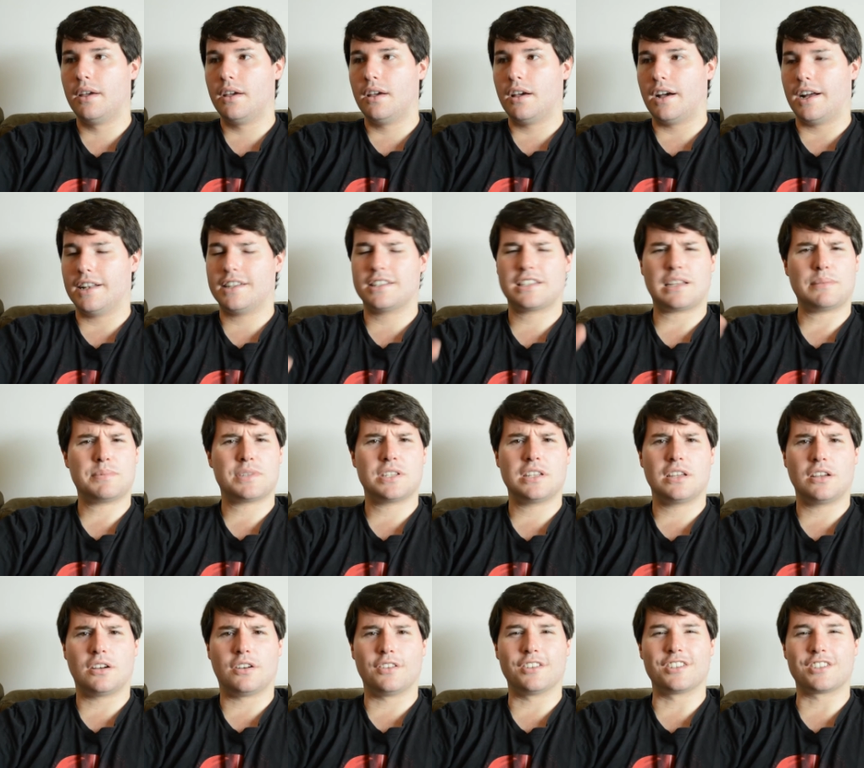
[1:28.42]
I just kept
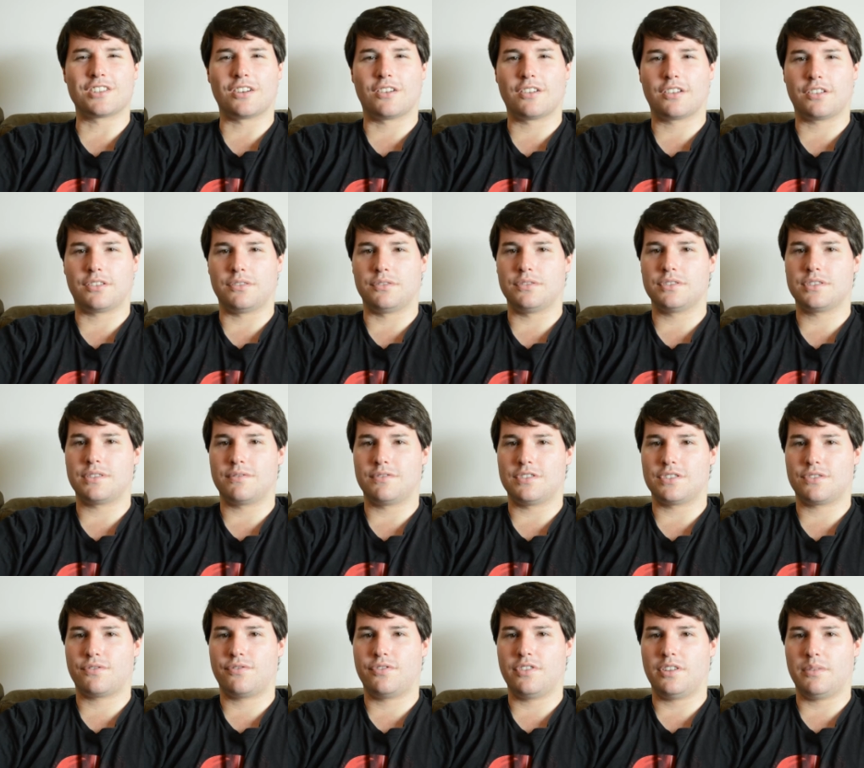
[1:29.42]
seeing all these articles of
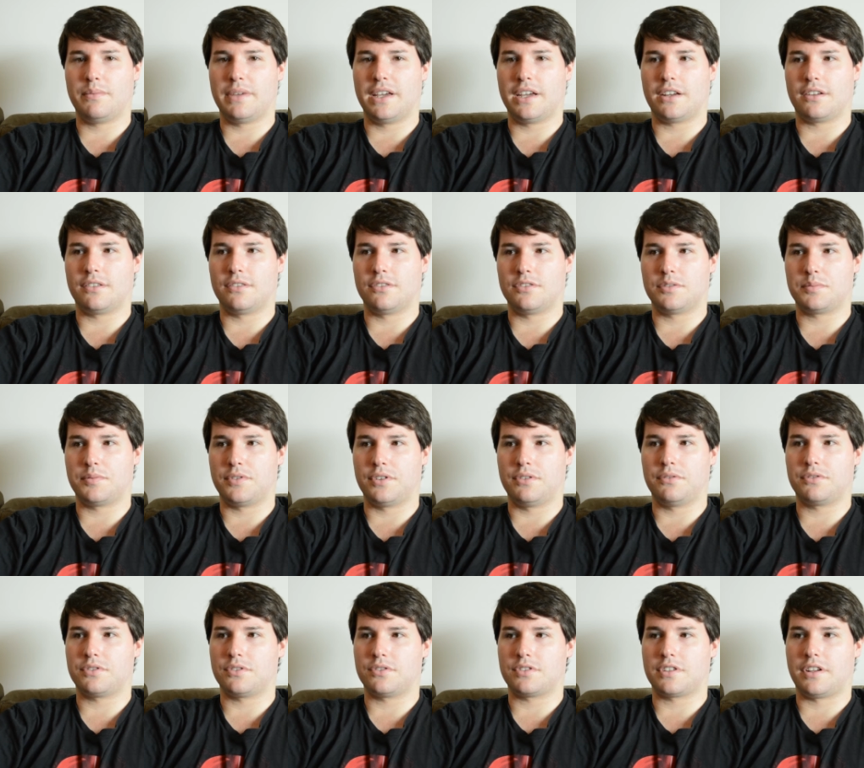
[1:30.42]
just filmmakers,
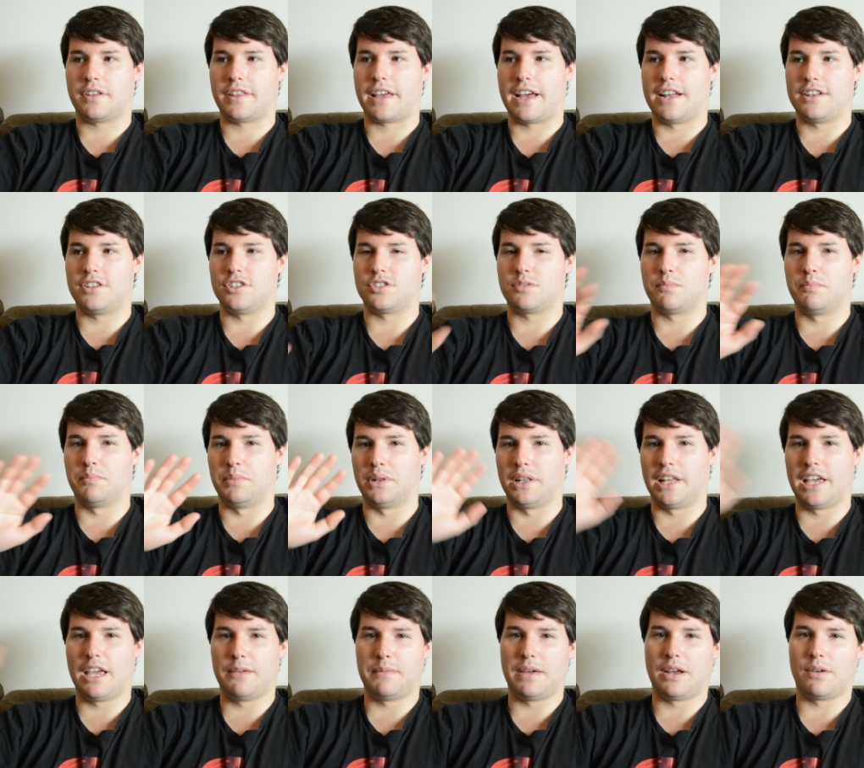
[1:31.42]
producers, all that, just
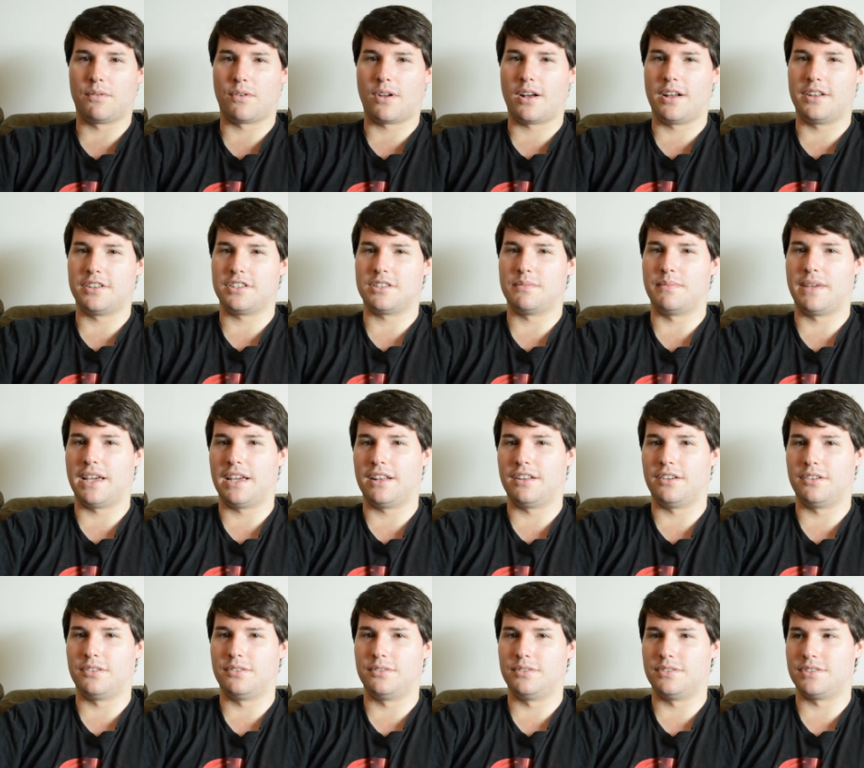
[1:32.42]
blaming Rotten
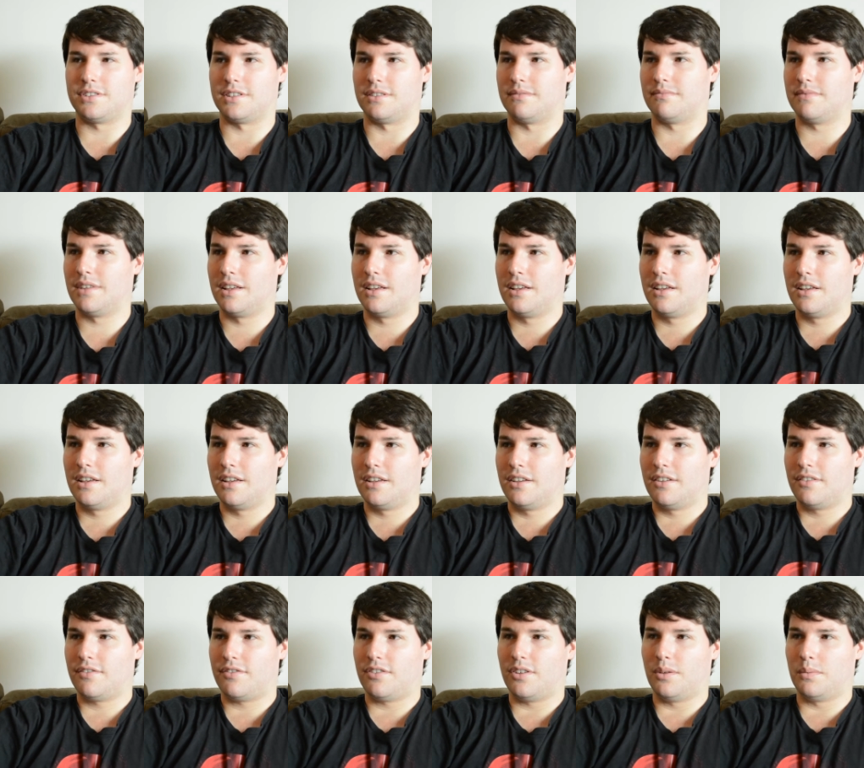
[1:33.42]
Tomatoes and
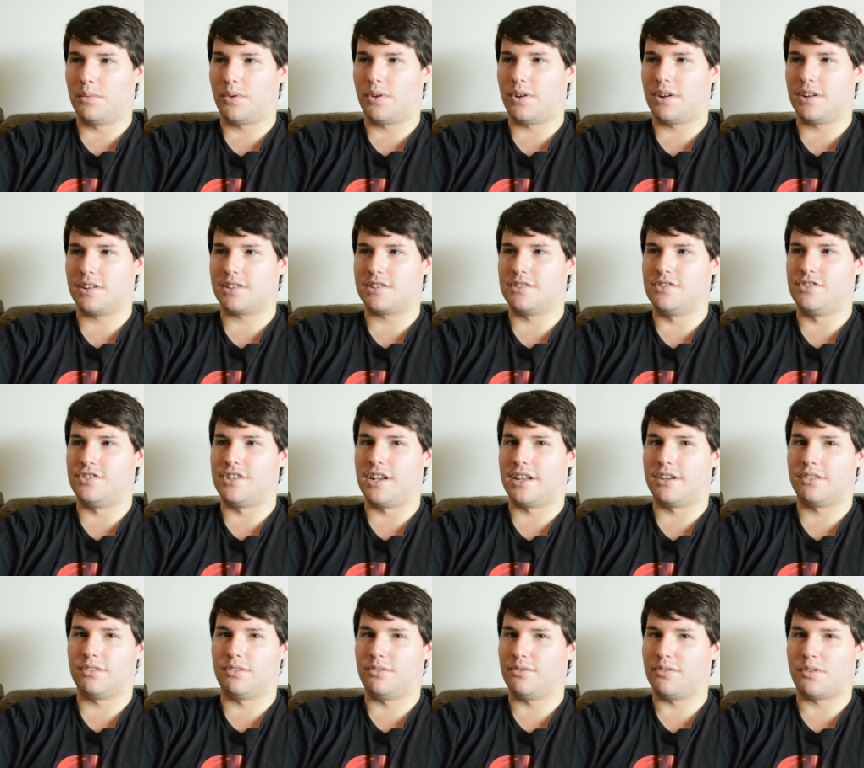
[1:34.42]
film critics in
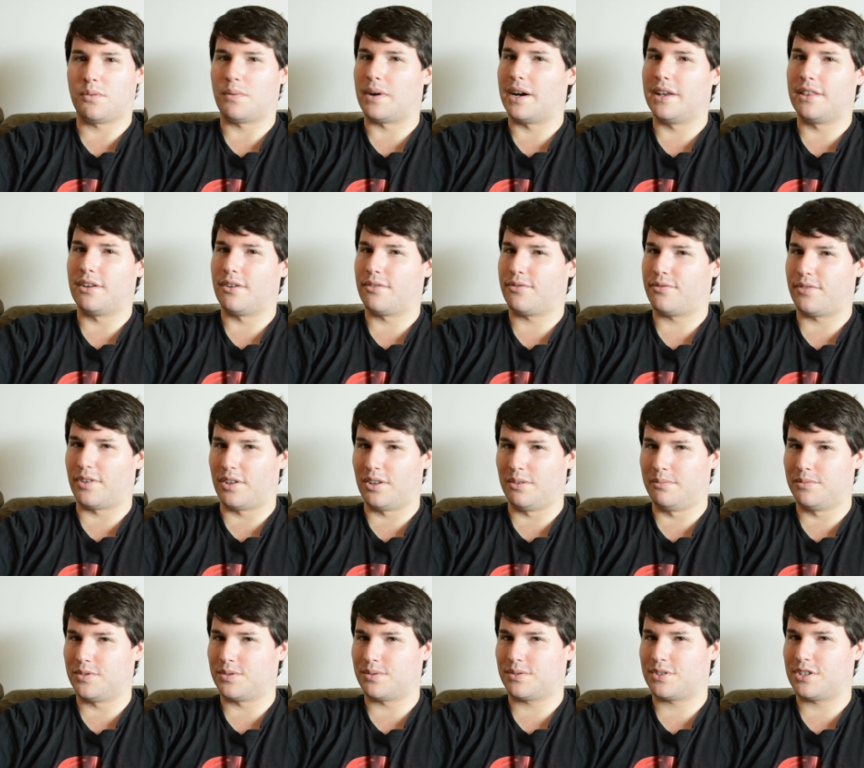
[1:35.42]
general for why their
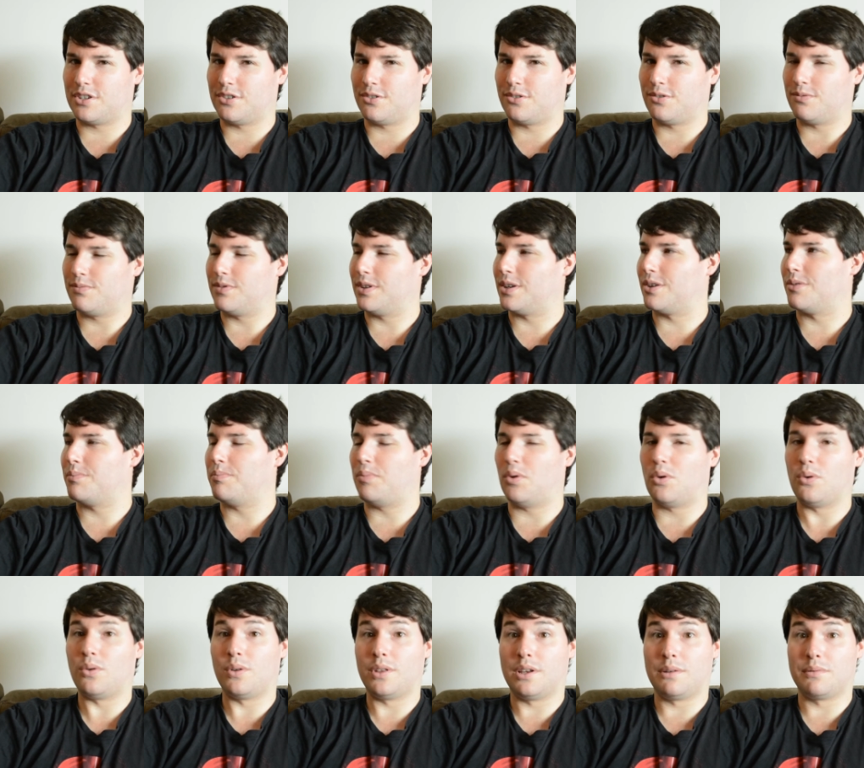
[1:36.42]
films were so,
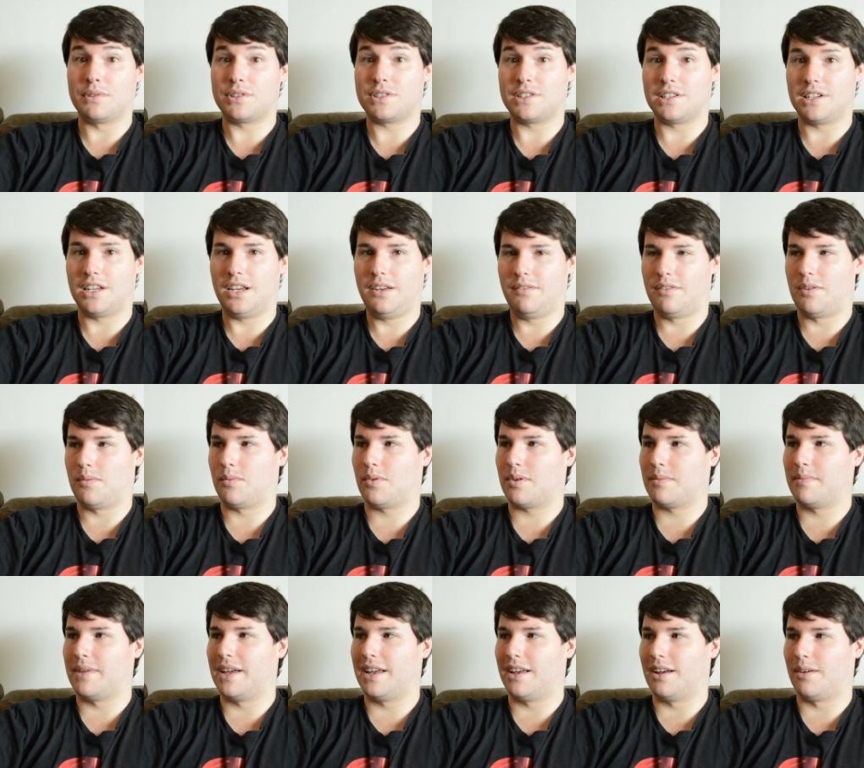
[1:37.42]
poorly received and
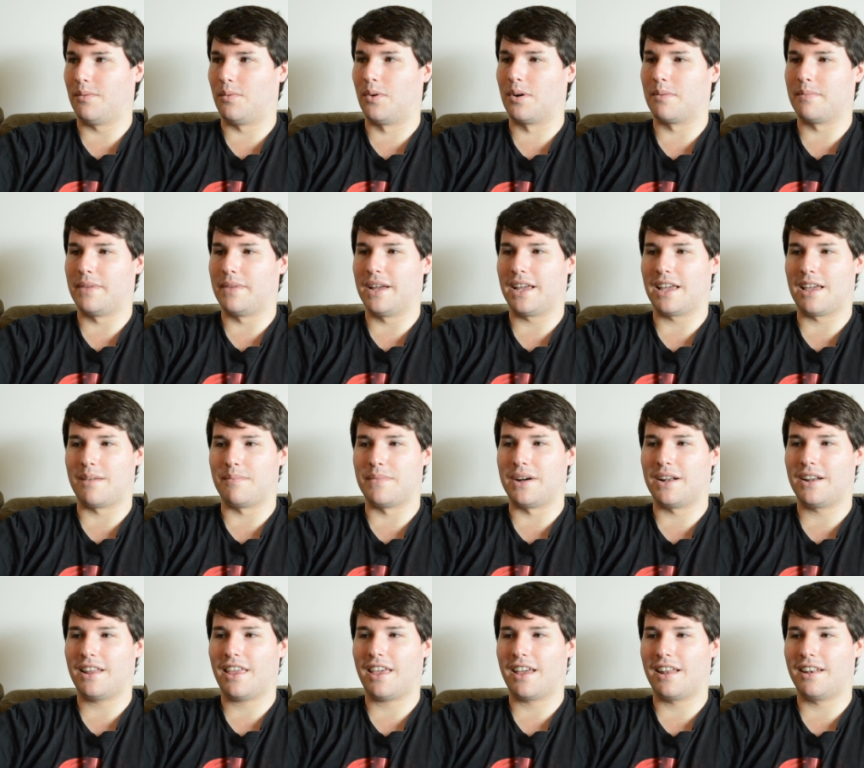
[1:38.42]
weren't making money.